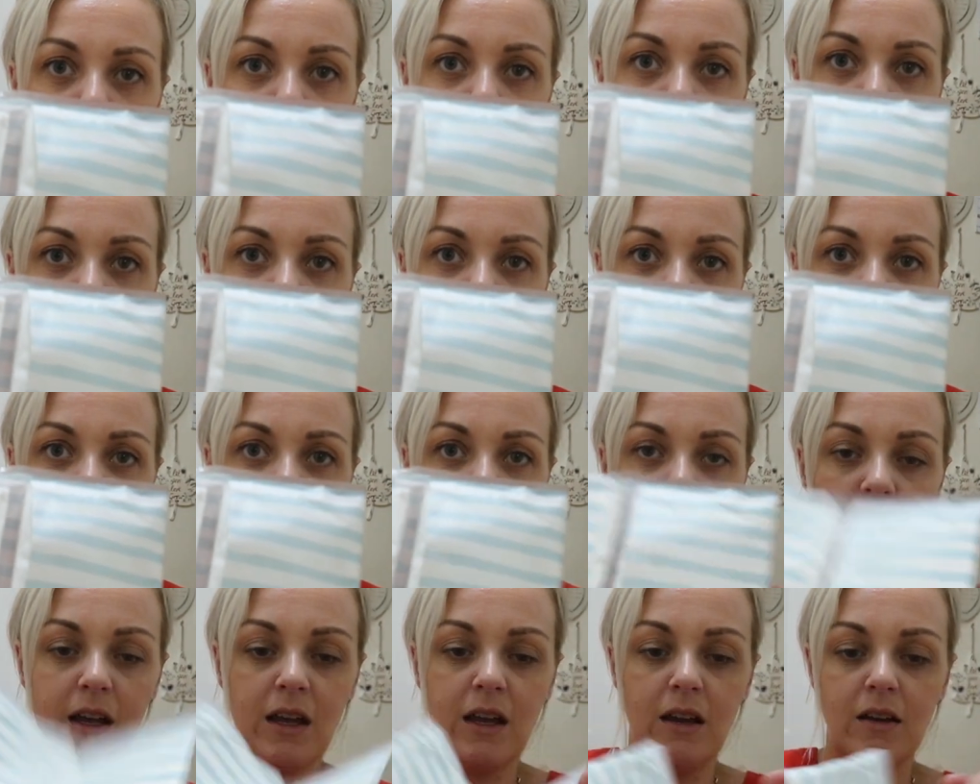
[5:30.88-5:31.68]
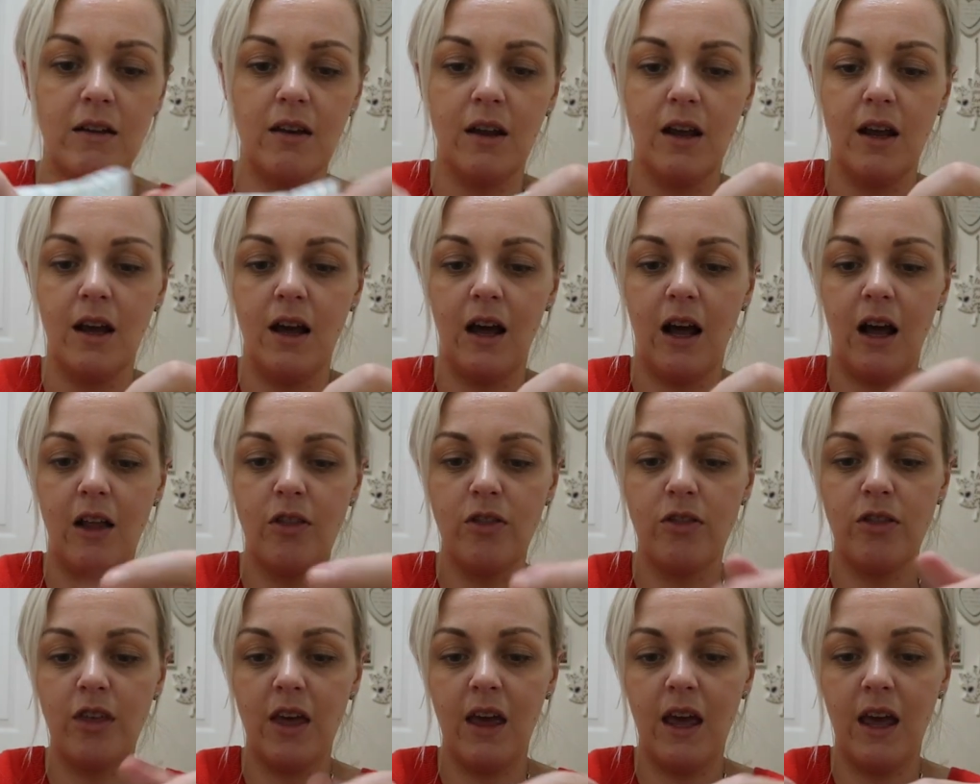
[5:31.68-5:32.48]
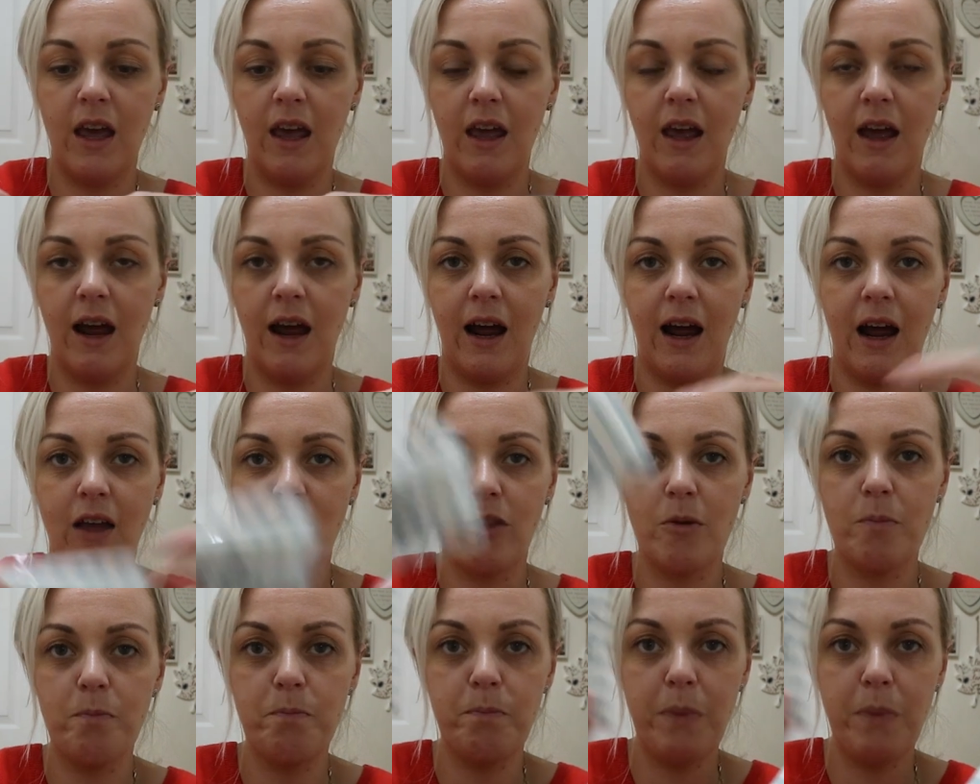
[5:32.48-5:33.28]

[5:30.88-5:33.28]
them at either side, and they are the